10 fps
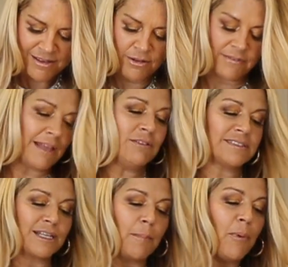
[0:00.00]
Look, that
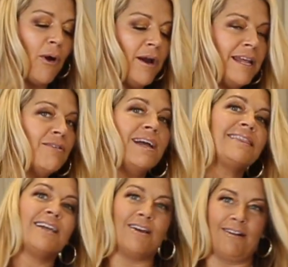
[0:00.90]
looks like a party
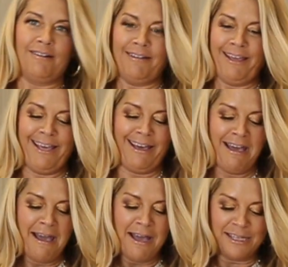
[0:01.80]
right there.
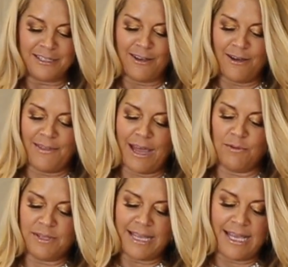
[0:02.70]
So
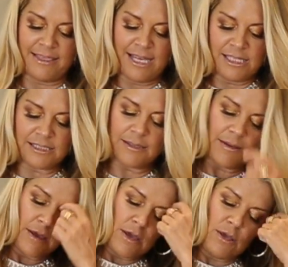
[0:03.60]
then we take this.
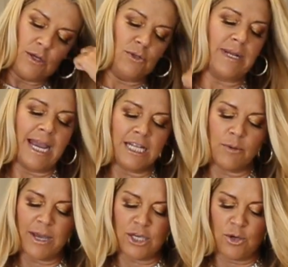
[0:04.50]
You can do it any
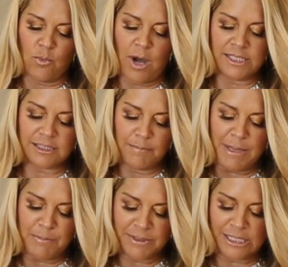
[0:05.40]
way you want. Some
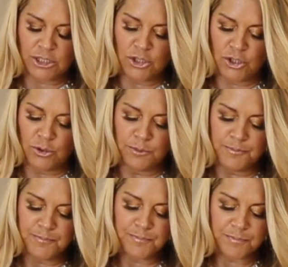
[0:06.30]
people like to do,
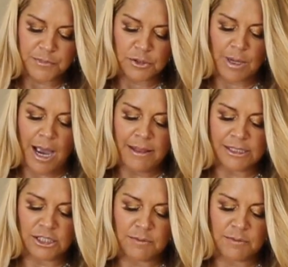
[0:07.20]
so I like